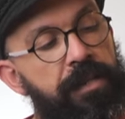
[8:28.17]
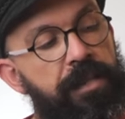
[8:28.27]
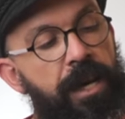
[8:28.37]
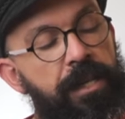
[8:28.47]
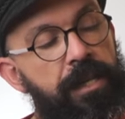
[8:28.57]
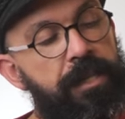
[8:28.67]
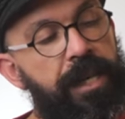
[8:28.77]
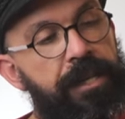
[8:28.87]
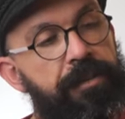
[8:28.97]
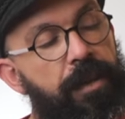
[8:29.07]
this liner,
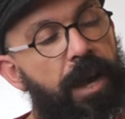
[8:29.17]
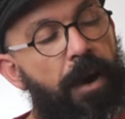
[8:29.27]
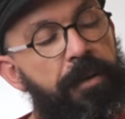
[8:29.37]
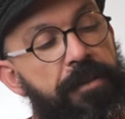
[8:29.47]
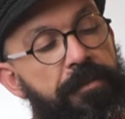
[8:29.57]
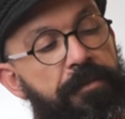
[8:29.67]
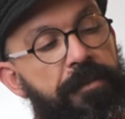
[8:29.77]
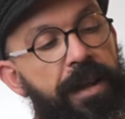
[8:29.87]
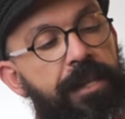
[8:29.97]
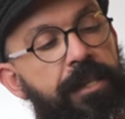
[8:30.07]
that how it
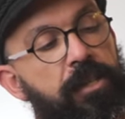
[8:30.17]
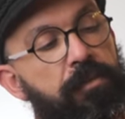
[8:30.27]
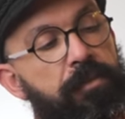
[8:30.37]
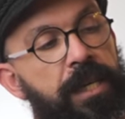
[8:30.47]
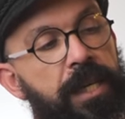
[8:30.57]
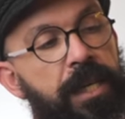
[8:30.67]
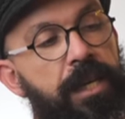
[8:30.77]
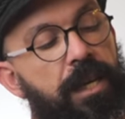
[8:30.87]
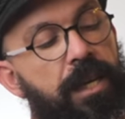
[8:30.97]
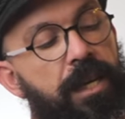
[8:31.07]
felt to
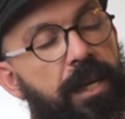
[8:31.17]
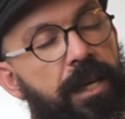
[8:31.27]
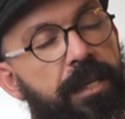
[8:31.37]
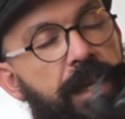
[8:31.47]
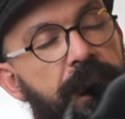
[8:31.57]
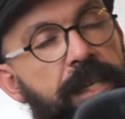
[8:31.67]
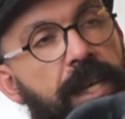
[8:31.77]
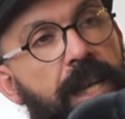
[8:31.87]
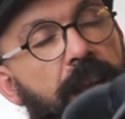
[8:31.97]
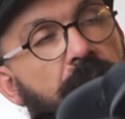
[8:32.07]
me, is that
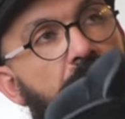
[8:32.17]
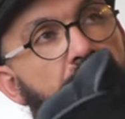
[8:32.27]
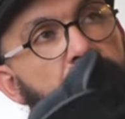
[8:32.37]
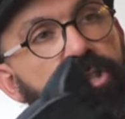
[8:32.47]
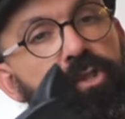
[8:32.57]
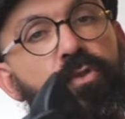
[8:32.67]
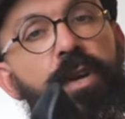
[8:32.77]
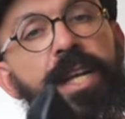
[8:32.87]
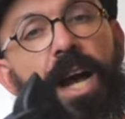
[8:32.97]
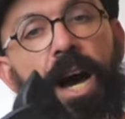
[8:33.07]

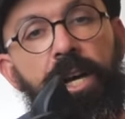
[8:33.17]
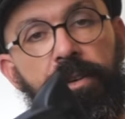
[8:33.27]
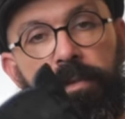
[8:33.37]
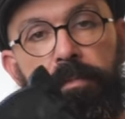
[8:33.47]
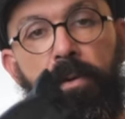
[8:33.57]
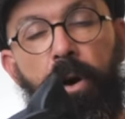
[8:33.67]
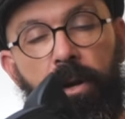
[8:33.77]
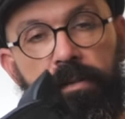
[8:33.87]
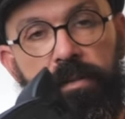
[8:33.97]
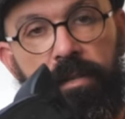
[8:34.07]
straight out of the
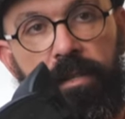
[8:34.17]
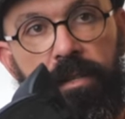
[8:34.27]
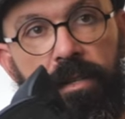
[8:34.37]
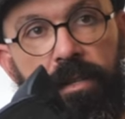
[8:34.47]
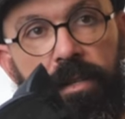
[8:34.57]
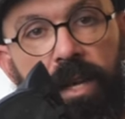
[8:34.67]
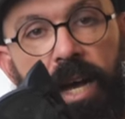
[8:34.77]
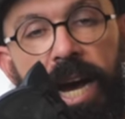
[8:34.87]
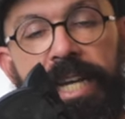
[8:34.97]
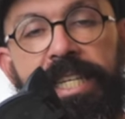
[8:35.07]
box,
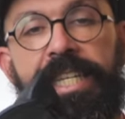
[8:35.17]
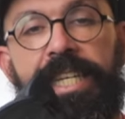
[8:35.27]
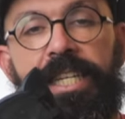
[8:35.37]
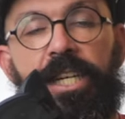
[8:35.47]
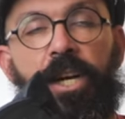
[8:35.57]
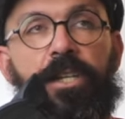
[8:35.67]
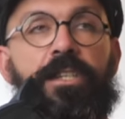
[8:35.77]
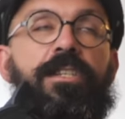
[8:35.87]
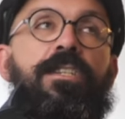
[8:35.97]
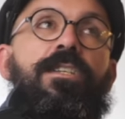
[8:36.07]
I did
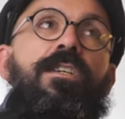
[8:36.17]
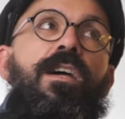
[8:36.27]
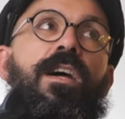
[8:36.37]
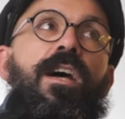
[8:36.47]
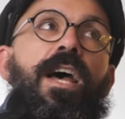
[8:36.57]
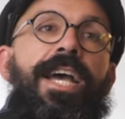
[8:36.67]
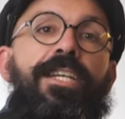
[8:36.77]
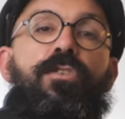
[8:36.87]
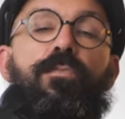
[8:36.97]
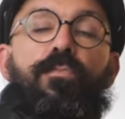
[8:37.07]
not
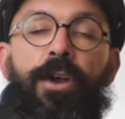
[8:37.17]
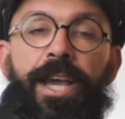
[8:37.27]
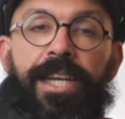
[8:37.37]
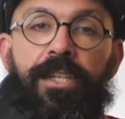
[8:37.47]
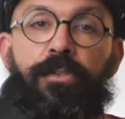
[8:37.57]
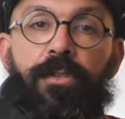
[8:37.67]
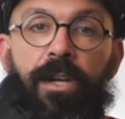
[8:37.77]
had to break into the